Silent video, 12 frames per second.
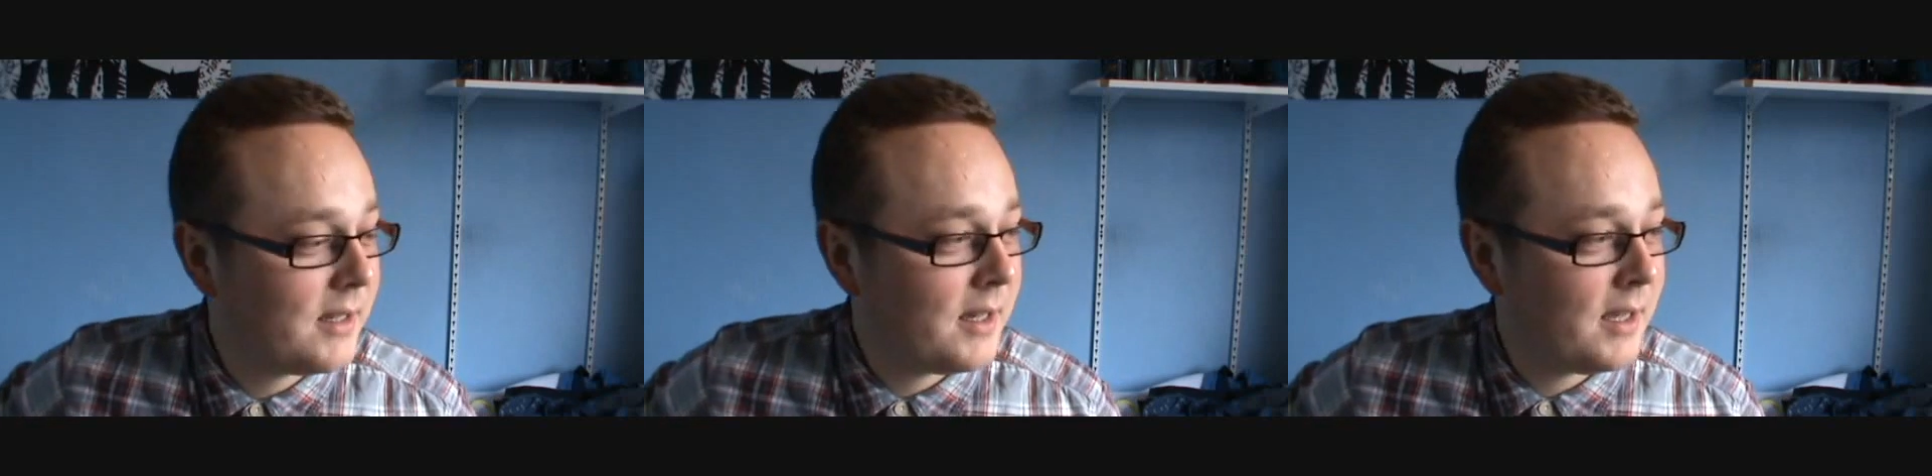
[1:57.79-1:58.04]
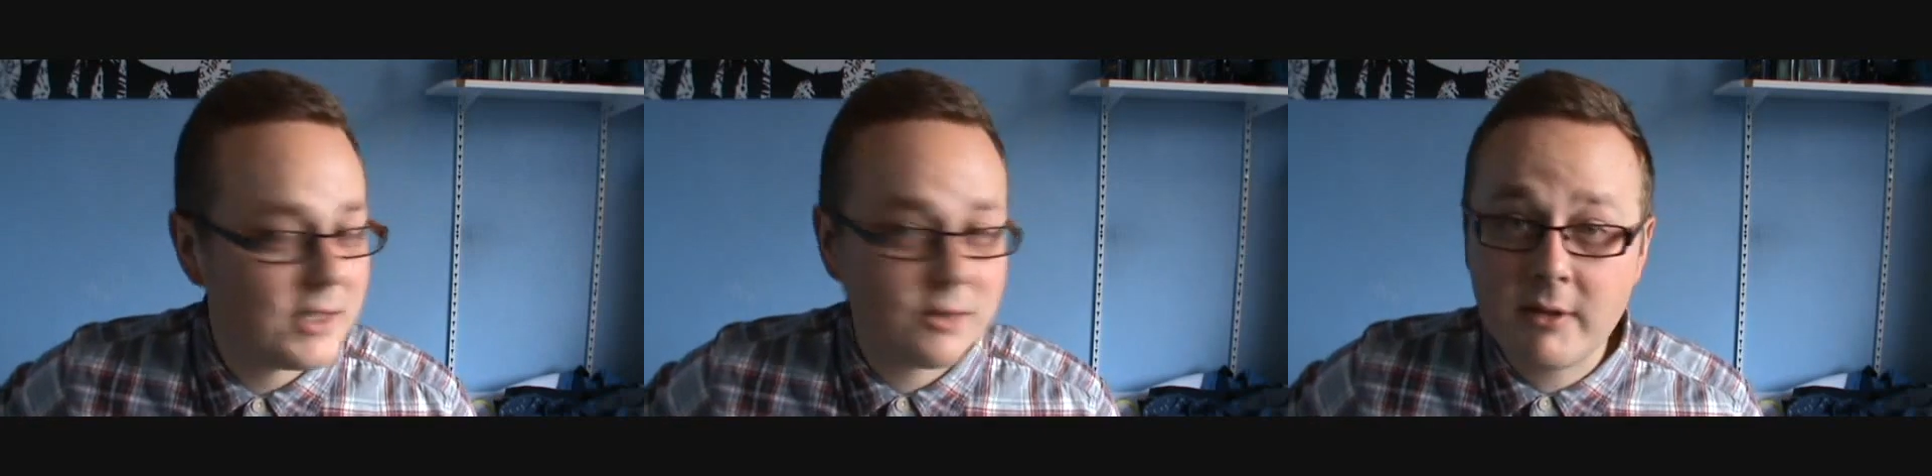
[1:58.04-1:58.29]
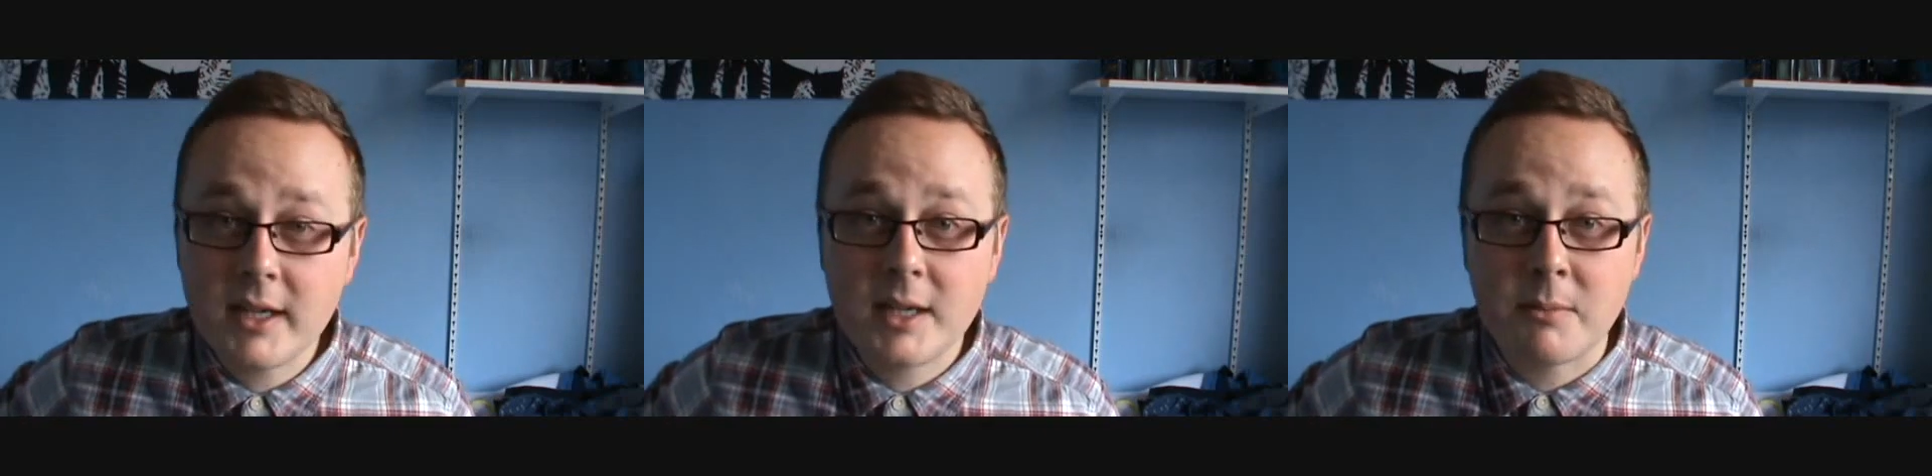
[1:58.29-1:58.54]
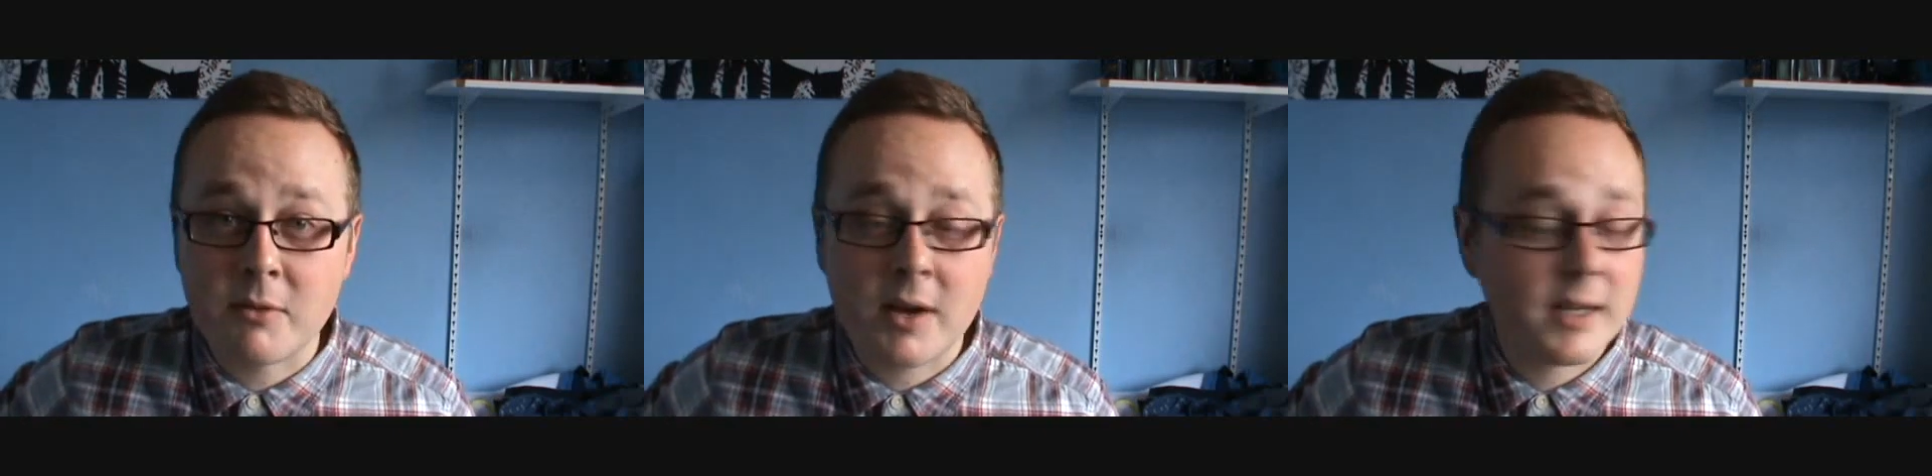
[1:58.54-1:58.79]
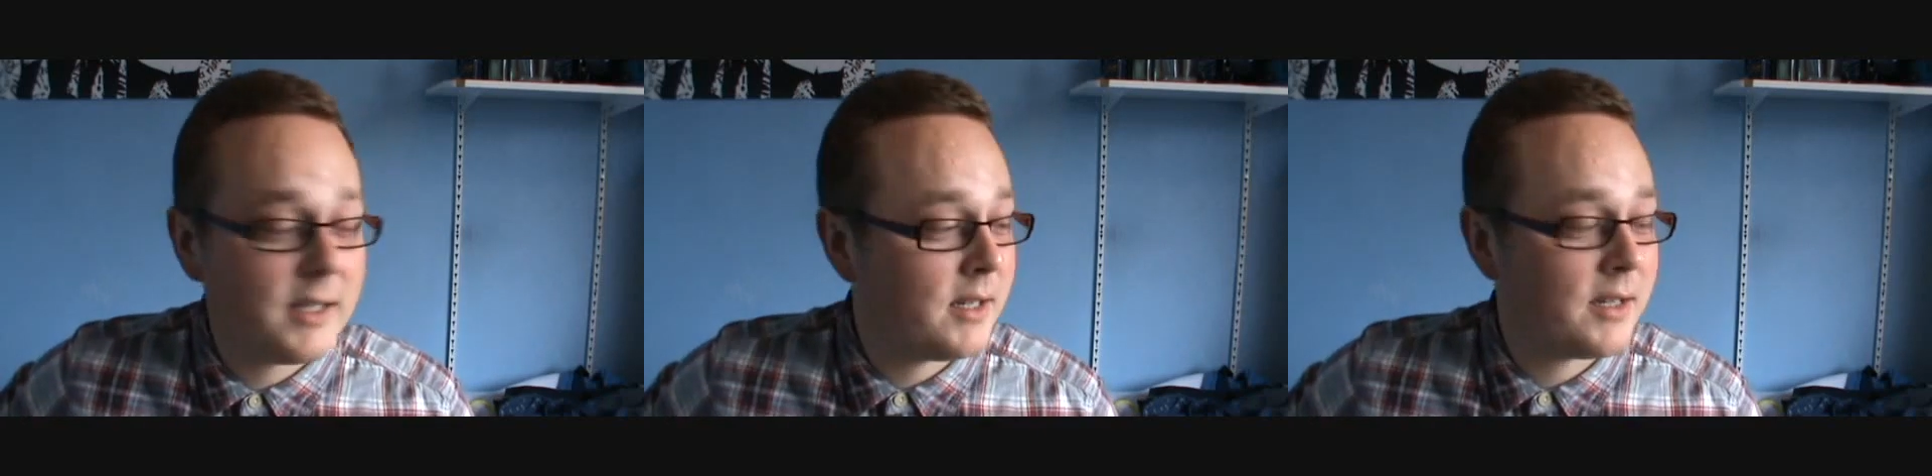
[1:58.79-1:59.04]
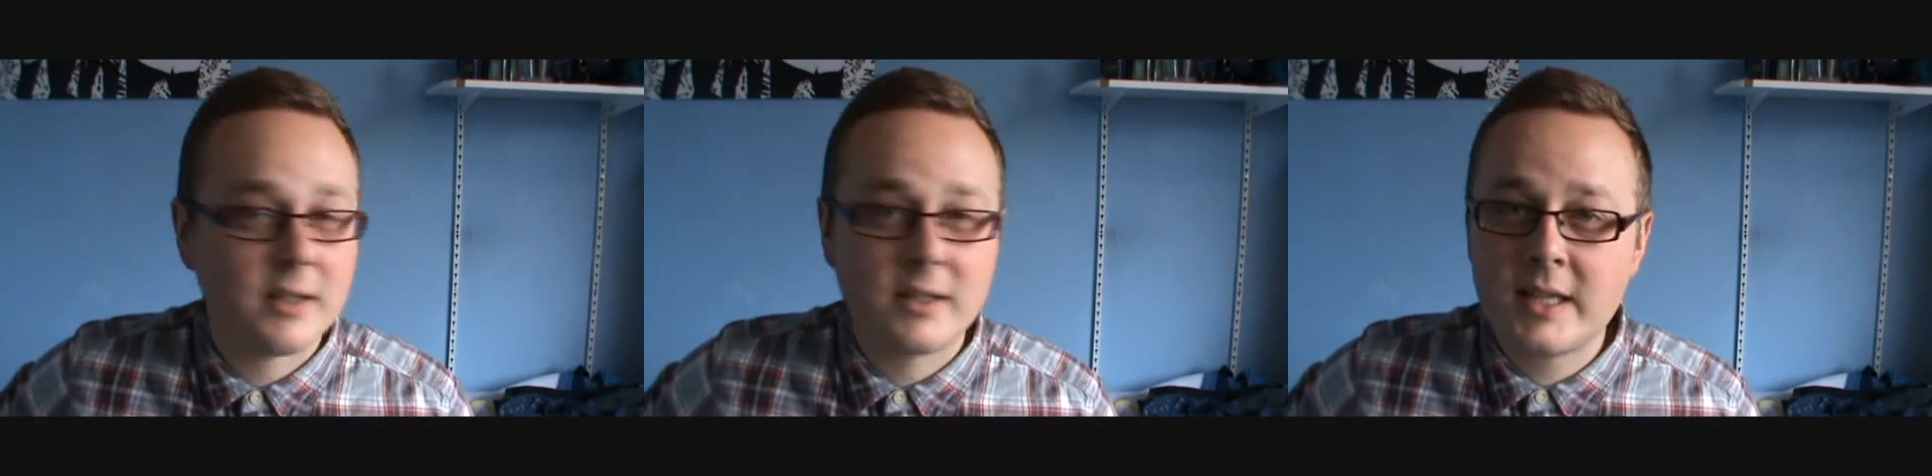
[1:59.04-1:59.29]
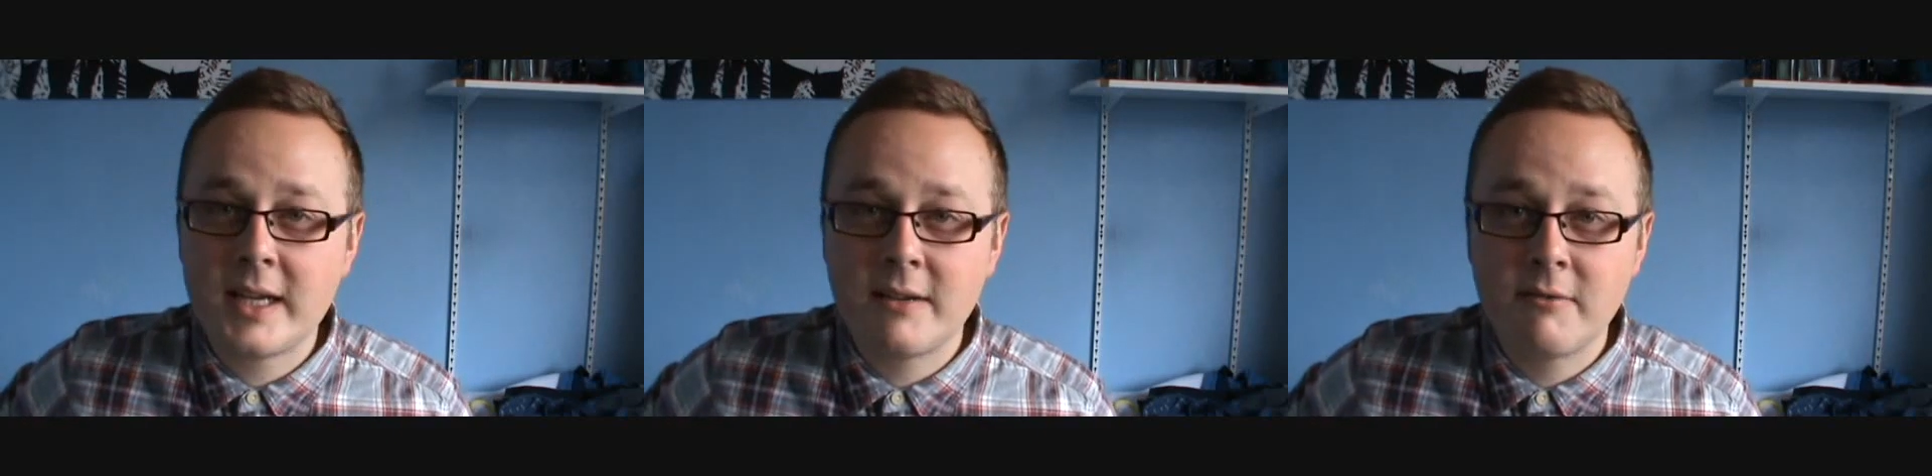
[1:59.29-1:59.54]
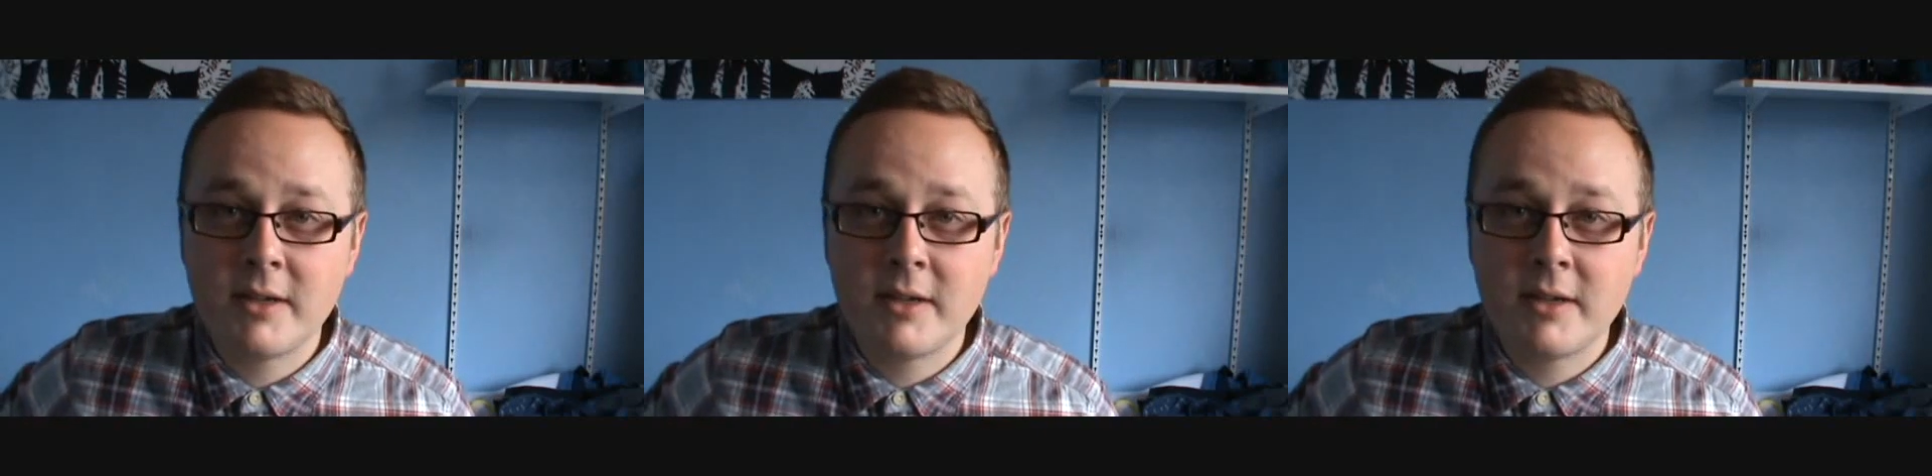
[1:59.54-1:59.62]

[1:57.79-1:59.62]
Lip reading: It's really bright, you can see it